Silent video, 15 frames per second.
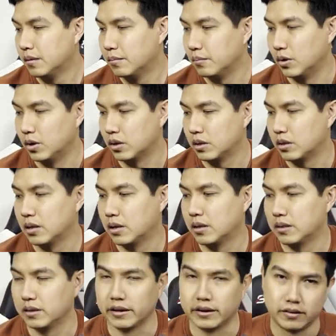but
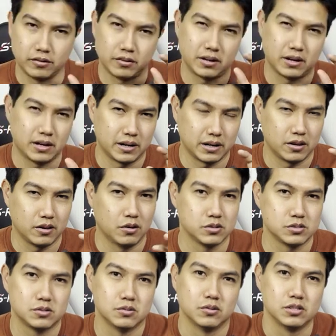they're all kind of close
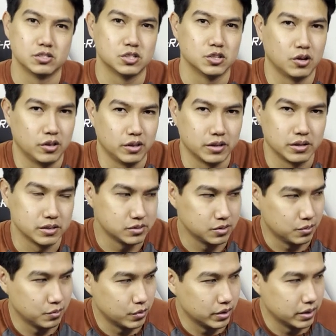to each other
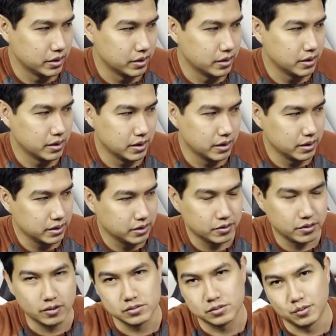somewhere a
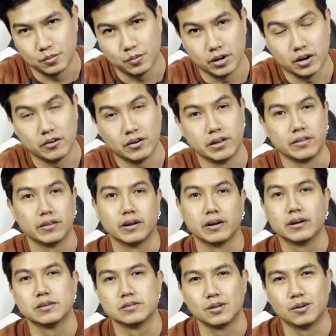little somewhere around there
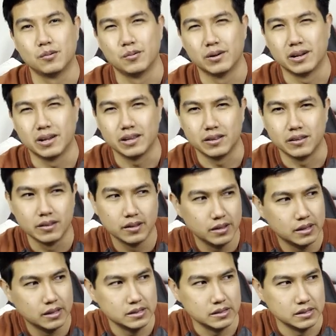so when i
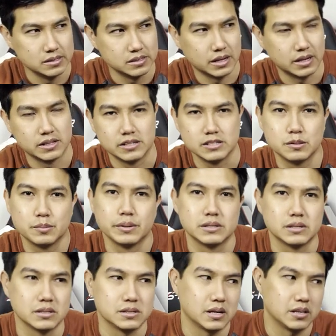design these
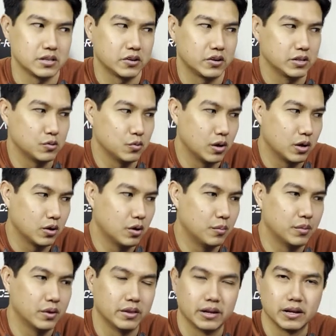pieces i try to
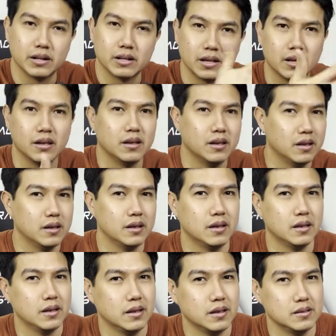accommodate
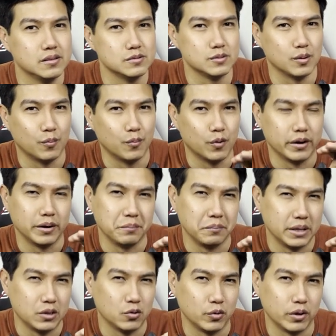somewhere in
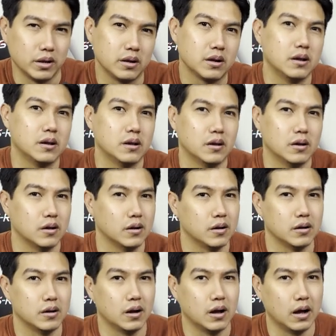between.
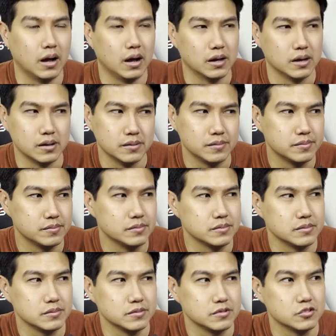Uh,
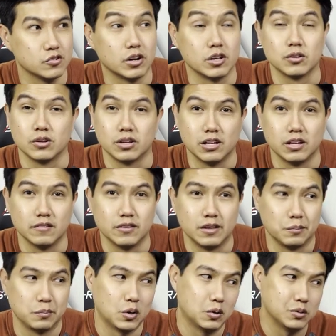try to give the
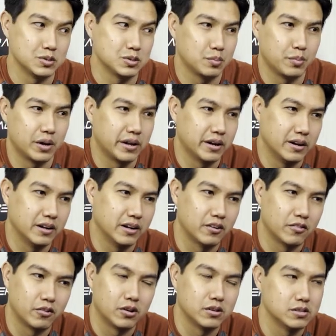most parallel
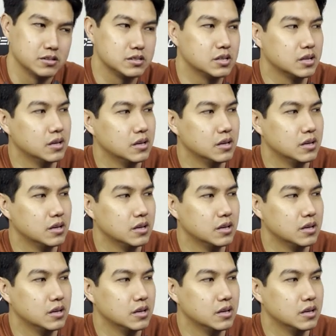runs.